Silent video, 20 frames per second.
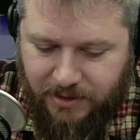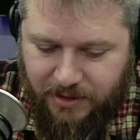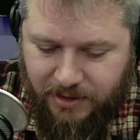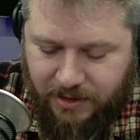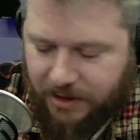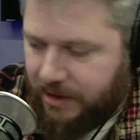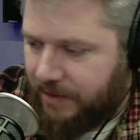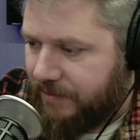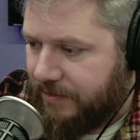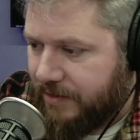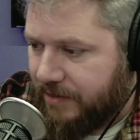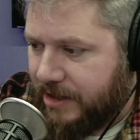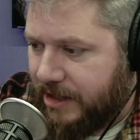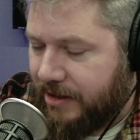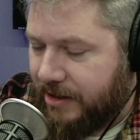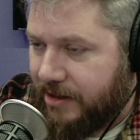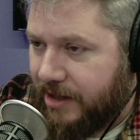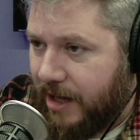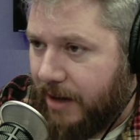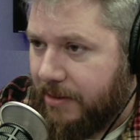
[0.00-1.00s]
Cleveland
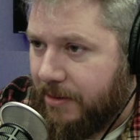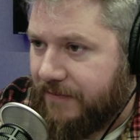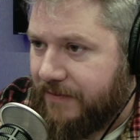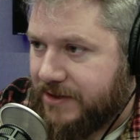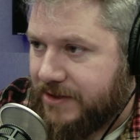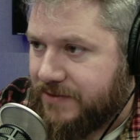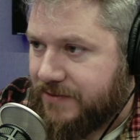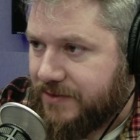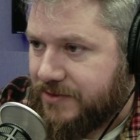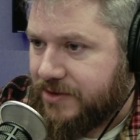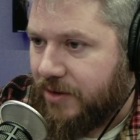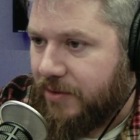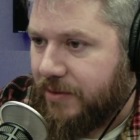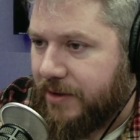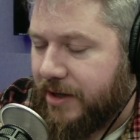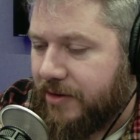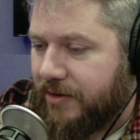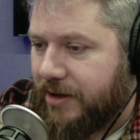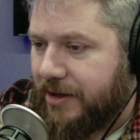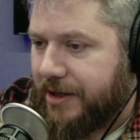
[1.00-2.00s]
Comedy Festival is going
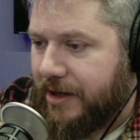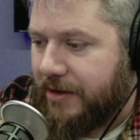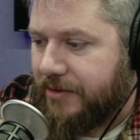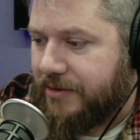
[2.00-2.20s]
on right now,